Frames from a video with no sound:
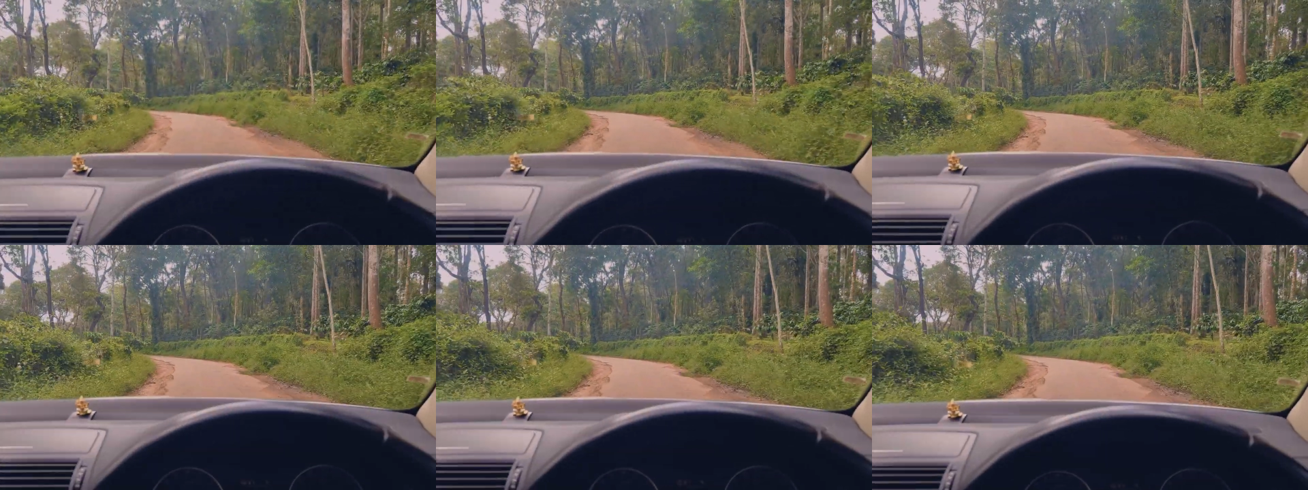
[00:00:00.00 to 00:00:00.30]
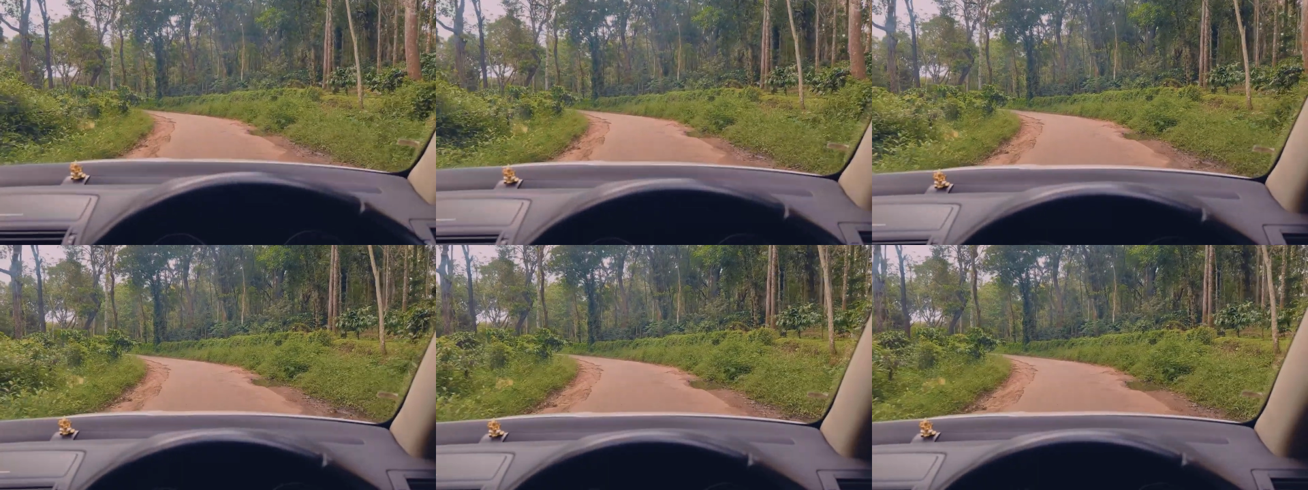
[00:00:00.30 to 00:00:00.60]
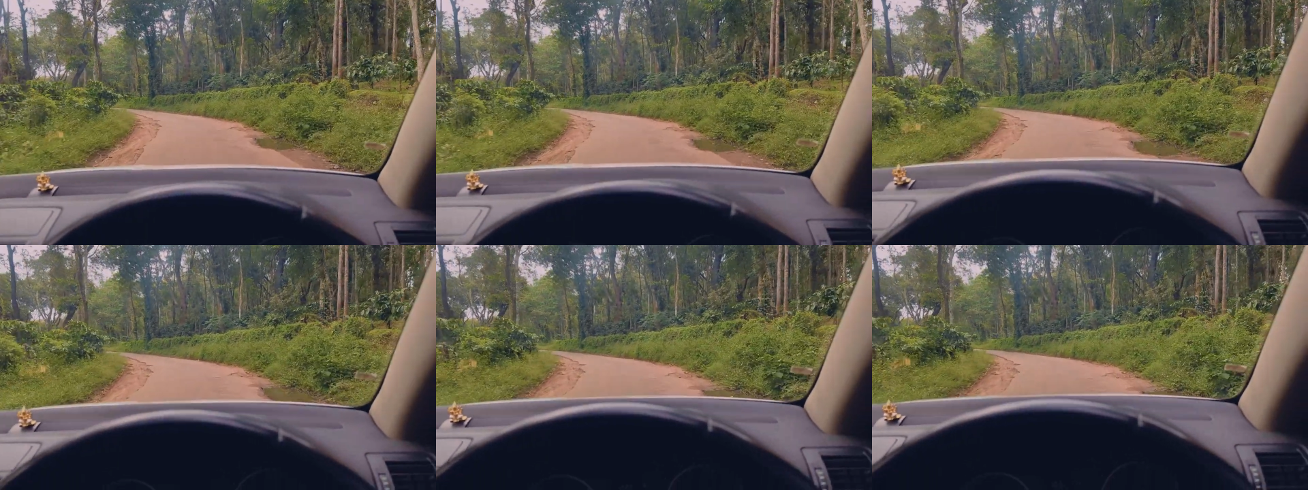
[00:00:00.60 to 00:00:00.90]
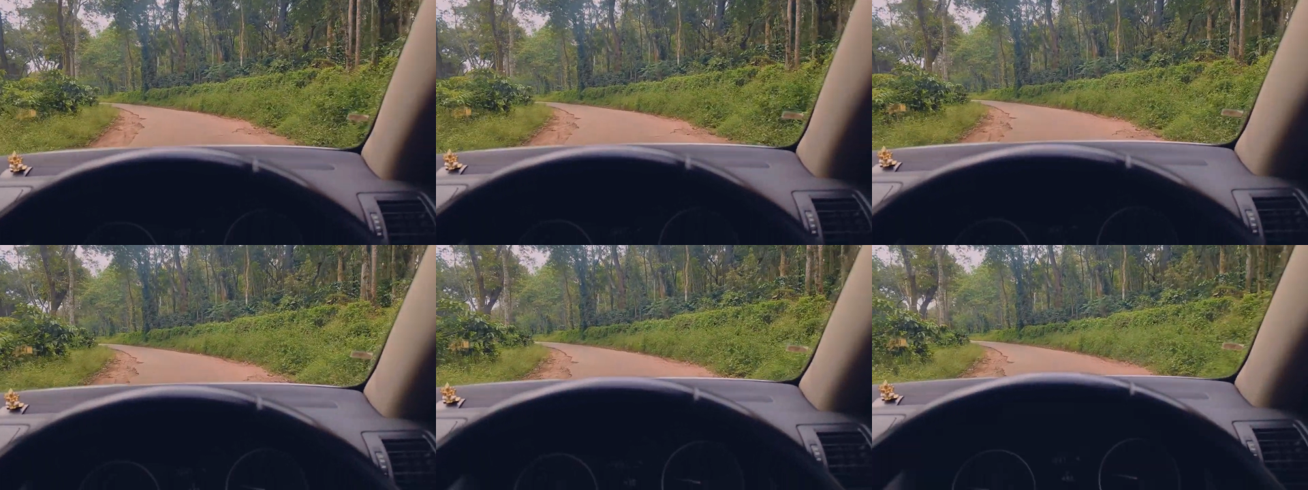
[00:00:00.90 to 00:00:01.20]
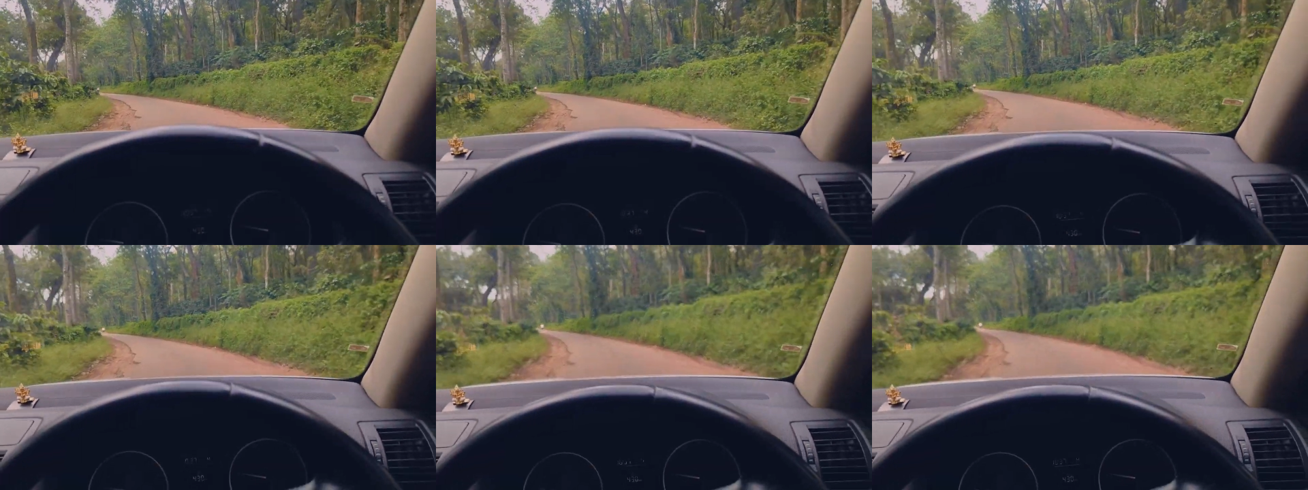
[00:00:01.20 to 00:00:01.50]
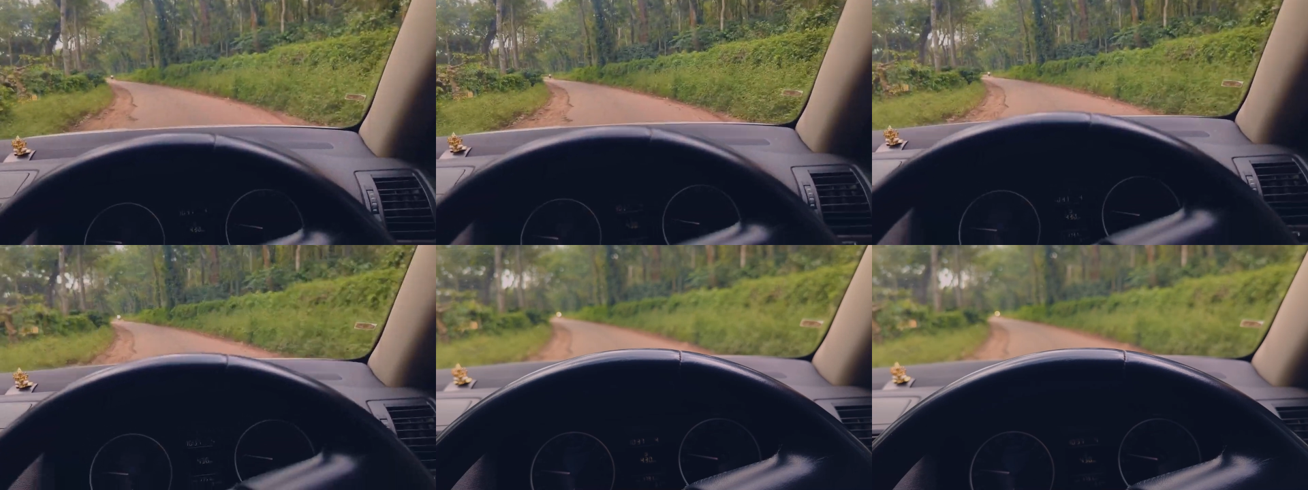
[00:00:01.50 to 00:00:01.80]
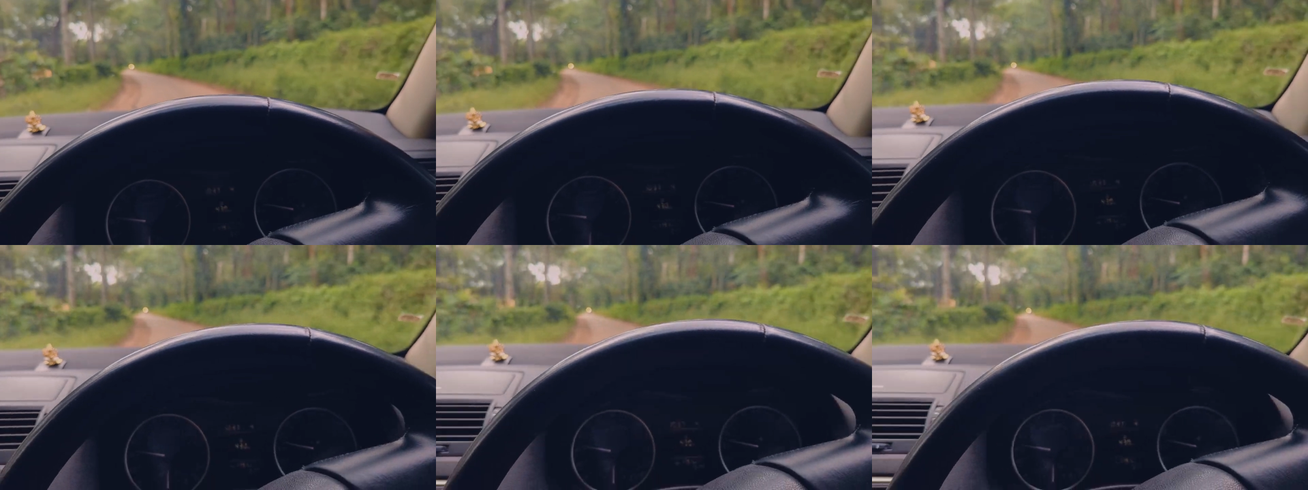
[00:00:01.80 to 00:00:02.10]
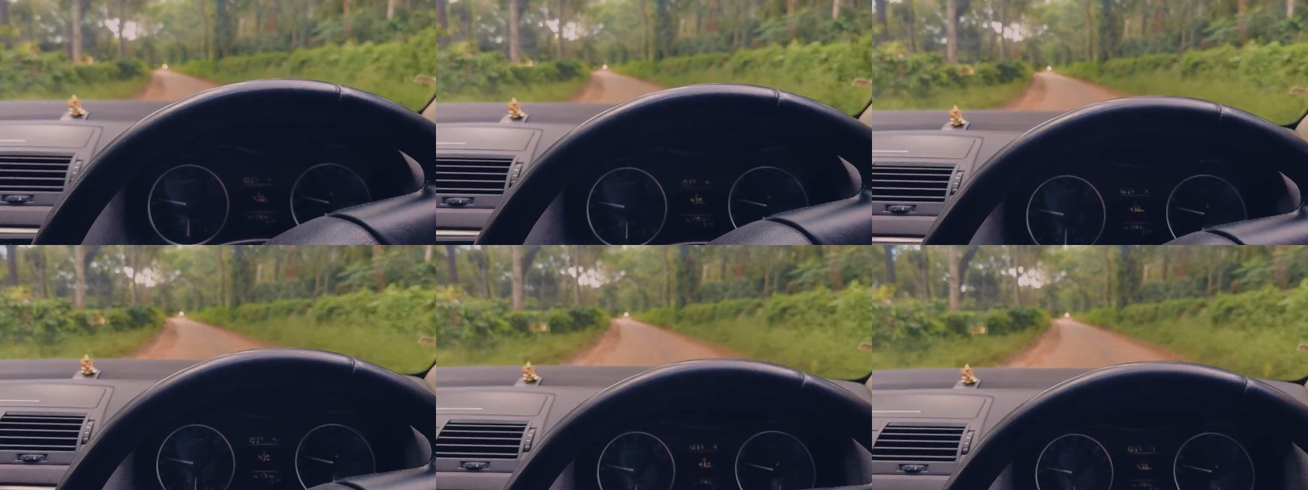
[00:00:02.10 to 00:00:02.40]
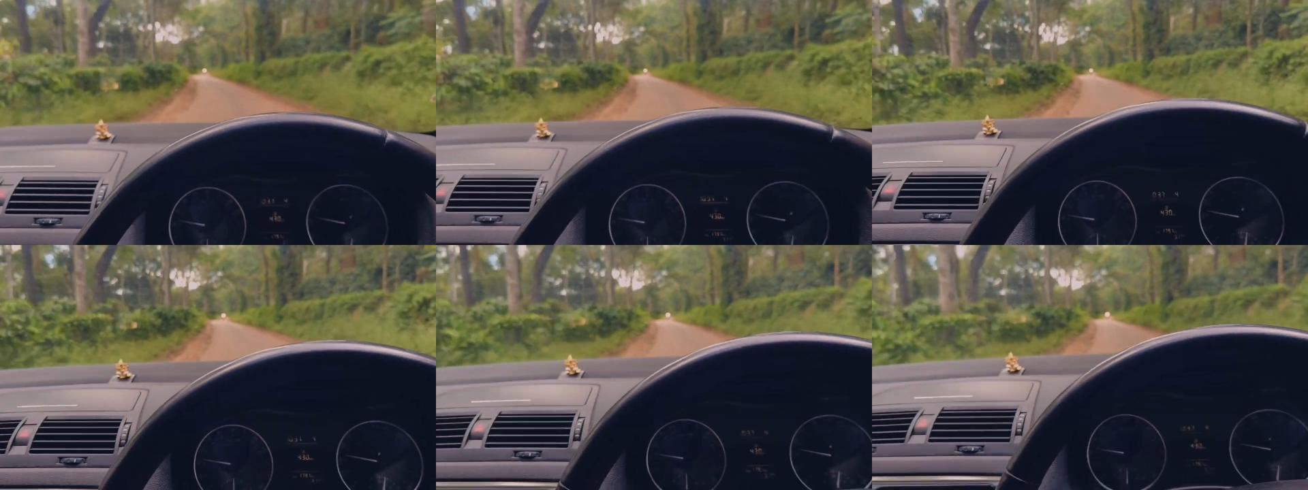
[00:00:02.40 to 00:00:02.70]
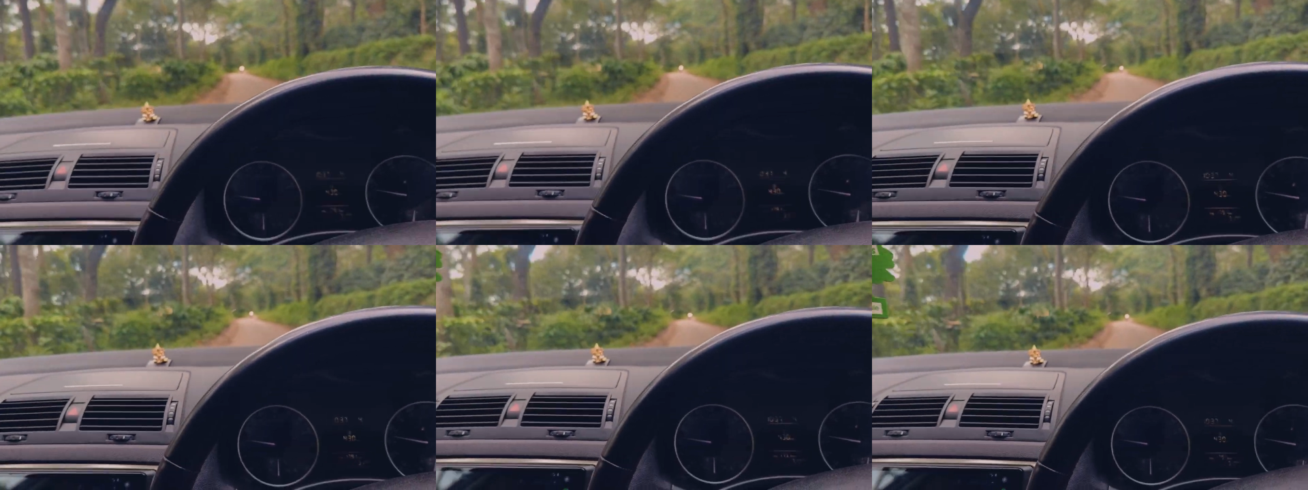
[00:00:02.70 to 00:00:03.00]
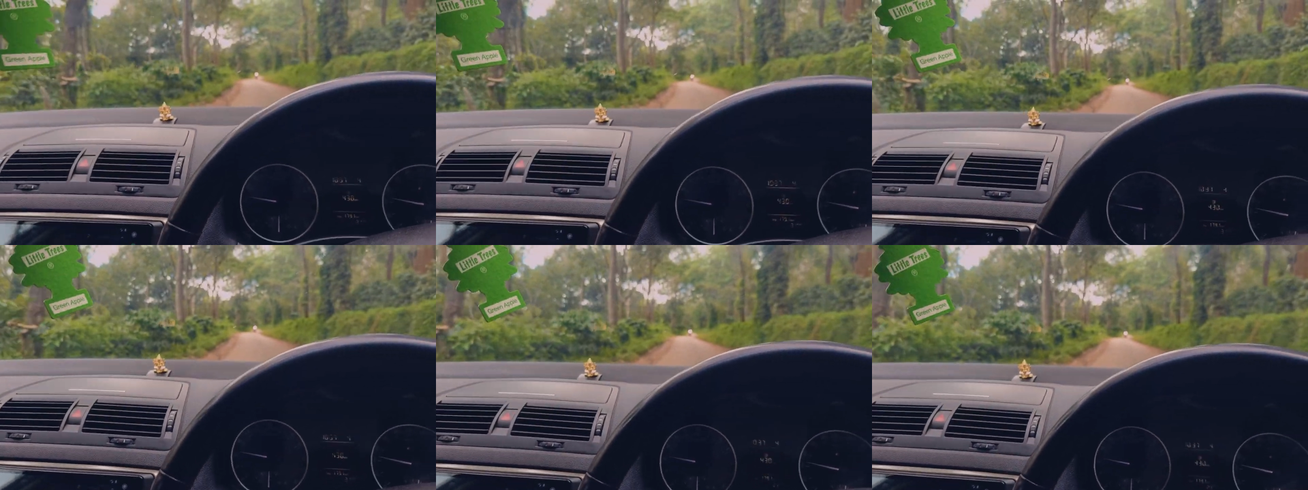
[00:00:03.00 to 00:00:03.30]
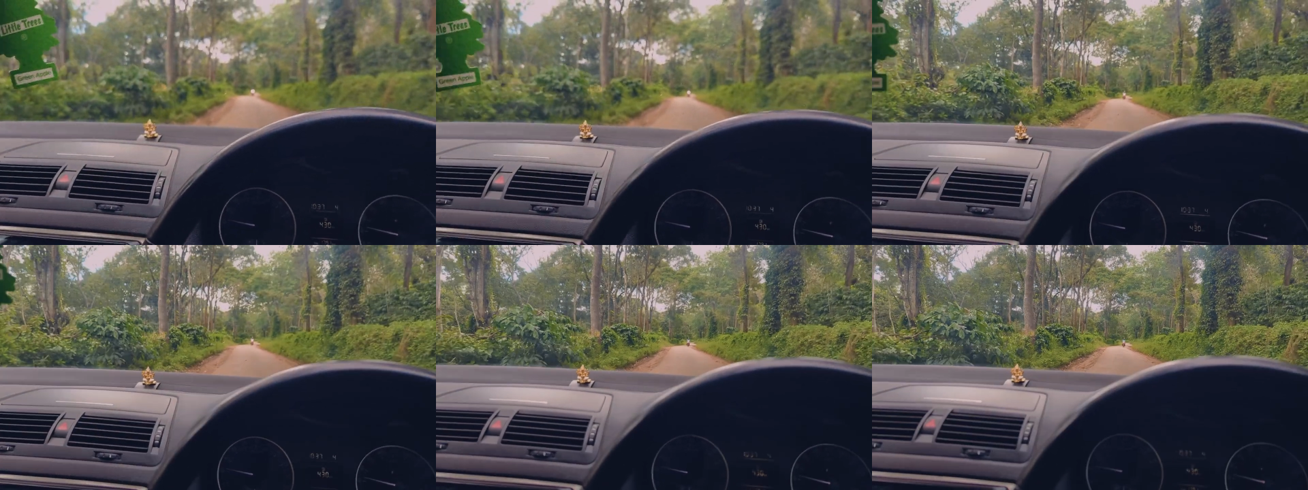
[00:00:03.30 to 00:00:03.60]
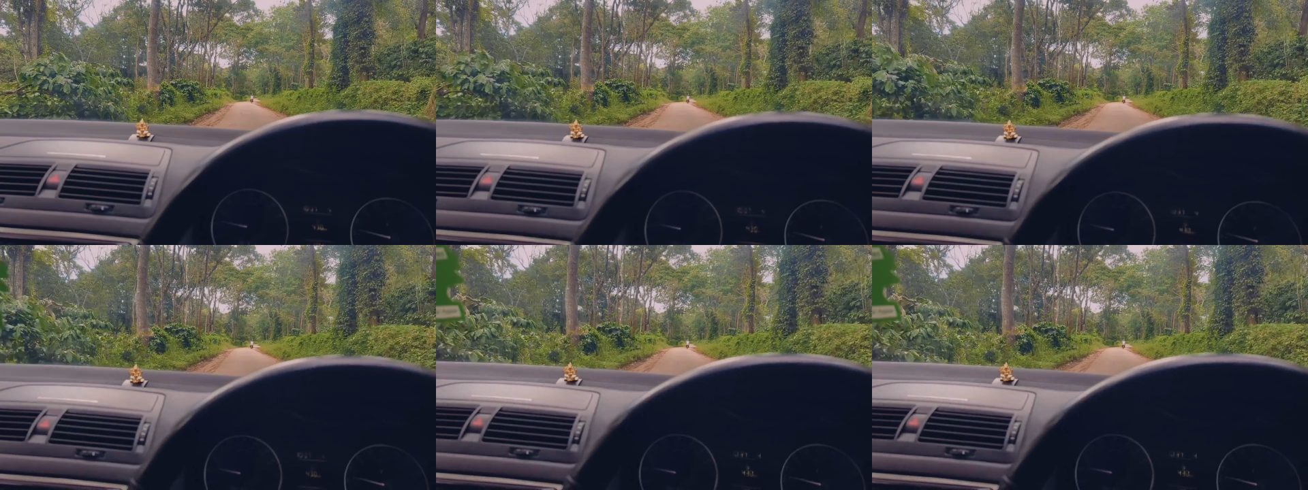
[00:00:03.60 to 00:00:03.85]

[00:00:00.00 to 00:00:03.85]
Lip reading: (no speaker visible)